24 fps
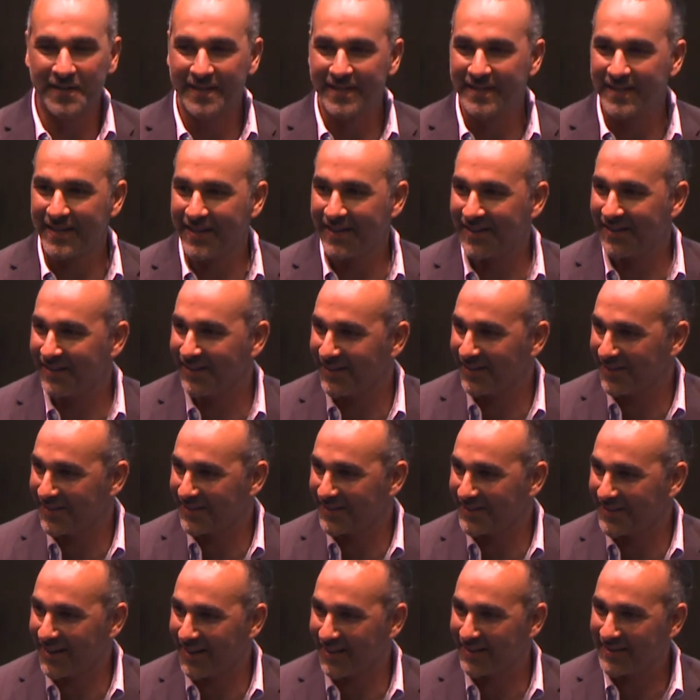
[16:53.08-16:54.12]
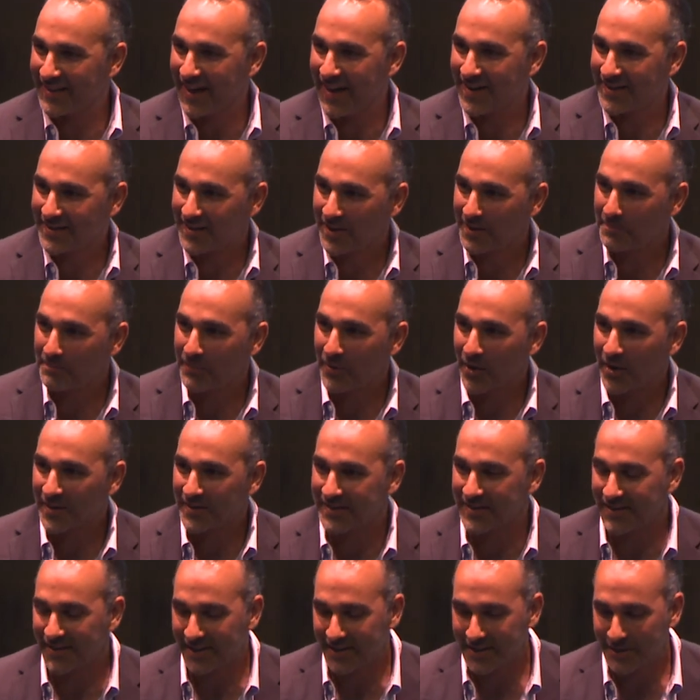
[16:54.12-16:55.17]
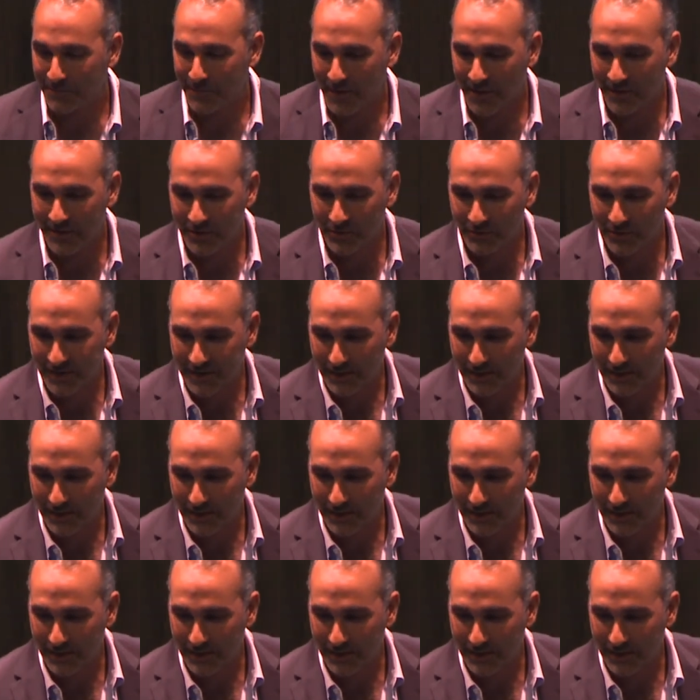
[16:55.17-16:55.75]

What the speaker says: seal, and that unboxing experience was